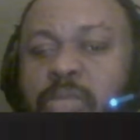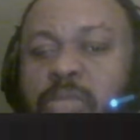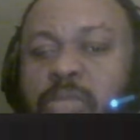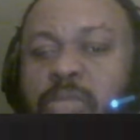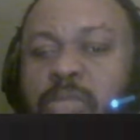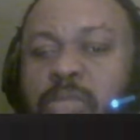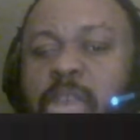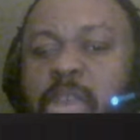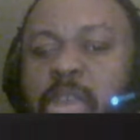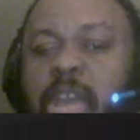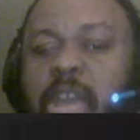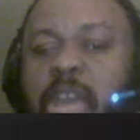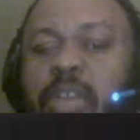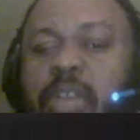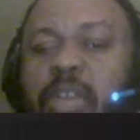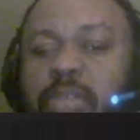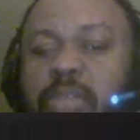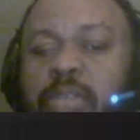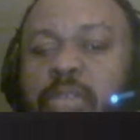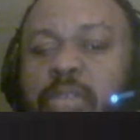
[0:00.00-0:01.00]
Now,
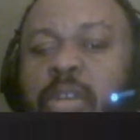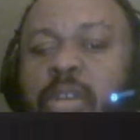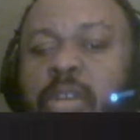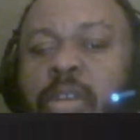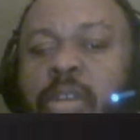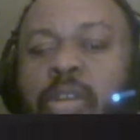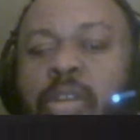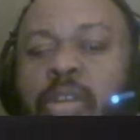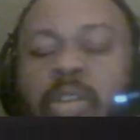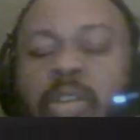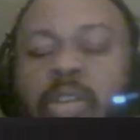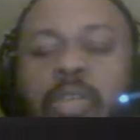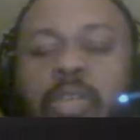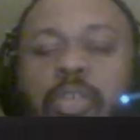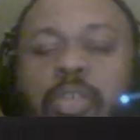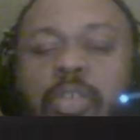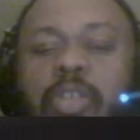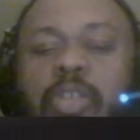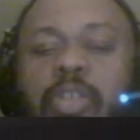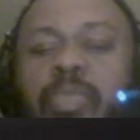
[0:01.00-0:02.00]

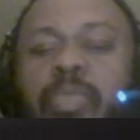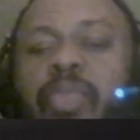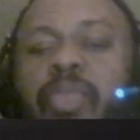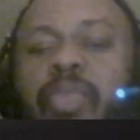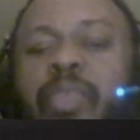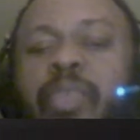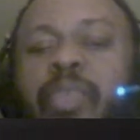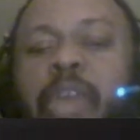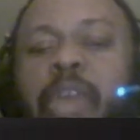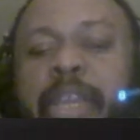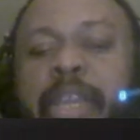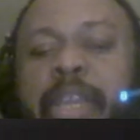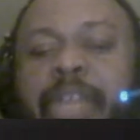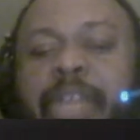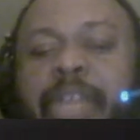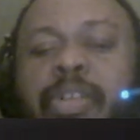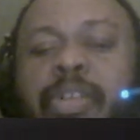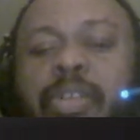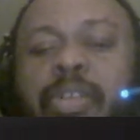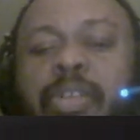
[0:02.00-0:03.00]
before I get
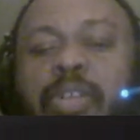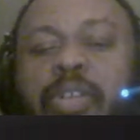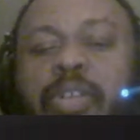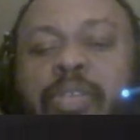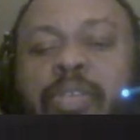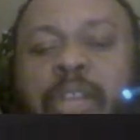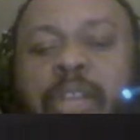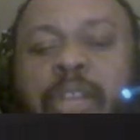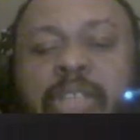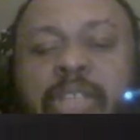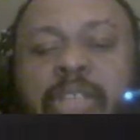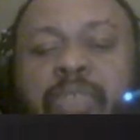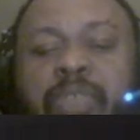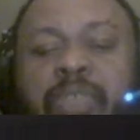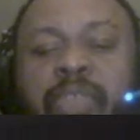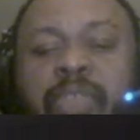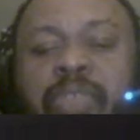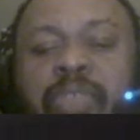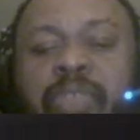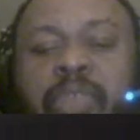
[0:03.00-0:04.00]
into the crux of
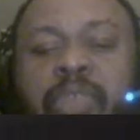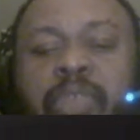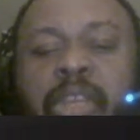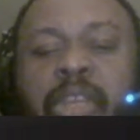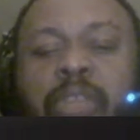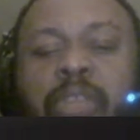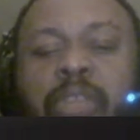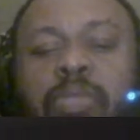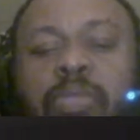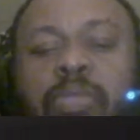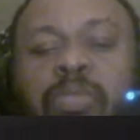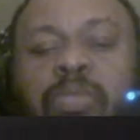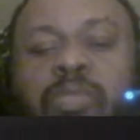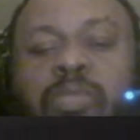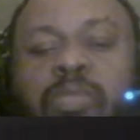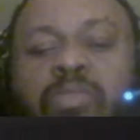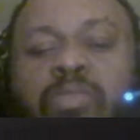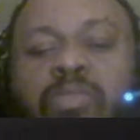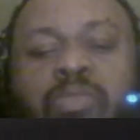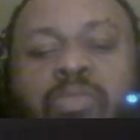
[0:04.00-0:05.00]
this video,
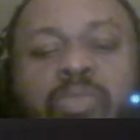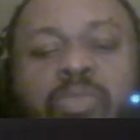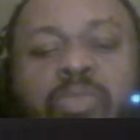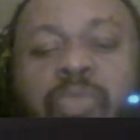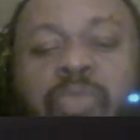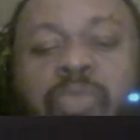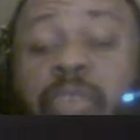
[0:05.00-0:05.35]
full